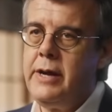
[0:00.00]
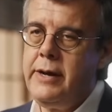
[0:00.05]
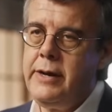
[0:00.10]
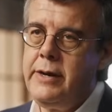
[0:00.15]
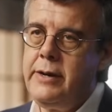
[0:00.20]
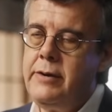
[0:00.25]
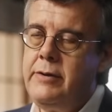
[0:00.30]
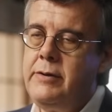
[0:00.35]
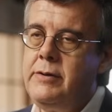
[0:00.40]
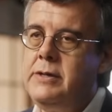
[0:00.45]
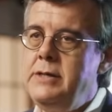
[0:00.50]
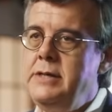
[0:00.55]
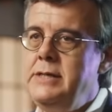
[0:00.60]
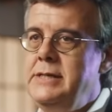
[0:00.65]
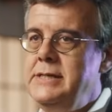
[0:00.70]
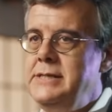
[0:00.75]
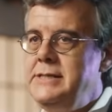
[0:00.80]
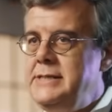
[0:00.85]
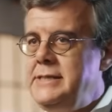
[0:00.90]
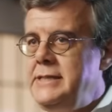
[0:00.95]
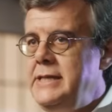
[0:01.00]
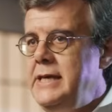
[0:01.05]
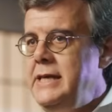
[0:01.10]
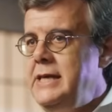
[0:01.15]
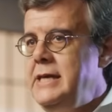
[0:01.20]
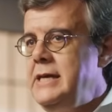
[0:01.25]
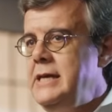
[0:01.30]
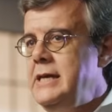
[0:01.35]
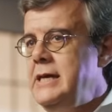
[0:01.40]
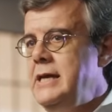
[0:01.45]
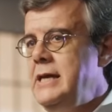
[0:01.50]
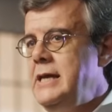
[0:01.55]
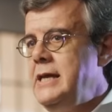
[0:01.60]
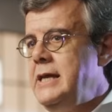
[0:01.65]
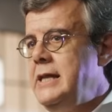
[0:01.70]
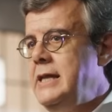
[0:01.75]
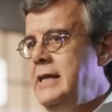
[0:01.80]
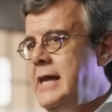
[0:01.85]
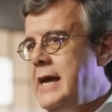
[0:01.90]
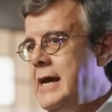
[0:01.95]
air, sea,
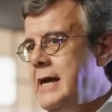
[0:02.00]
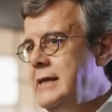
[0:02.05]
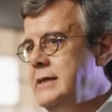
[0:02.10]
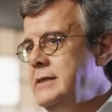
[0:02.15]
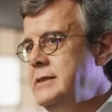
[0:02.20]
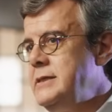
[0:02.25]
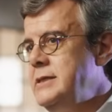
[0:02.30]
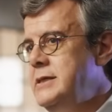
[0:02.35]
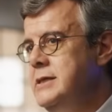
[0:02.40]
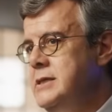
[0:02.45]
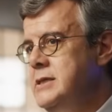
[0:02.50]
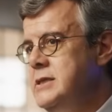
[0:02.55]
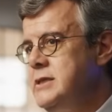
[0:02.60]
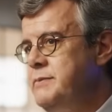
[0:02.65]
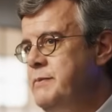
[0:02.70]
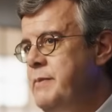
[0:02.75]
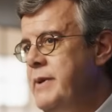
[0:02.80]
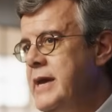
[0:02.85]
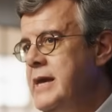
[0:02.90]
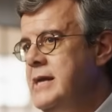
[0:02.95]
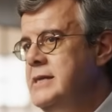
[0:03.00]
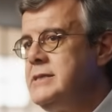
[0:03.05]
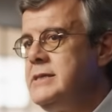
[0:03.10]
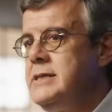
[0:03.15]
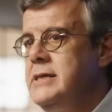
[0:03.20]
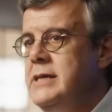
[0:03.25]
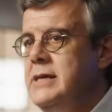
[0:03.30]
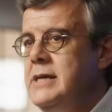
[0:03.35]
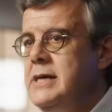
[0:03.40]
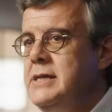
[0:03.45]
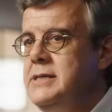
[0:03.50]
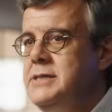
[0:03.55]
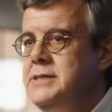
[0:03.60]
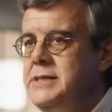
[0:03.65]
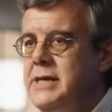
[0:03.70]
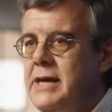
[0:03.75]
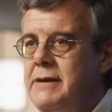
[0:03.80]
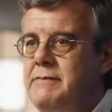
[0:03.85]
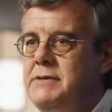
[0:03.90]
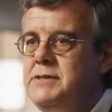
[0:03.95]
land, space and
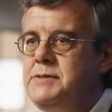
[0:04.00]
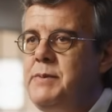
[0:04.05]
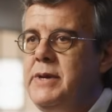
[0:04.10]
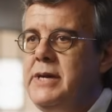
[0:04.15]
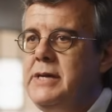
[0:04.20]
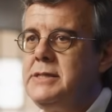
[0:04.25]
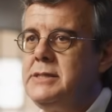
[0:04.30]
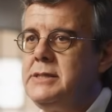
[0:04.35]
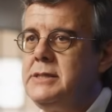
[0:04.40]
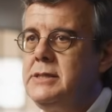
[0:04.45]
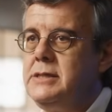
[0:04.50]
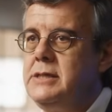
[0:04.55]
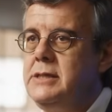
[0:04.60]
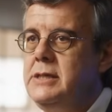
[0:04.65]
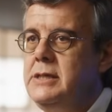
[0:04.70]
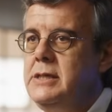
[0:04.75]
cyberspace.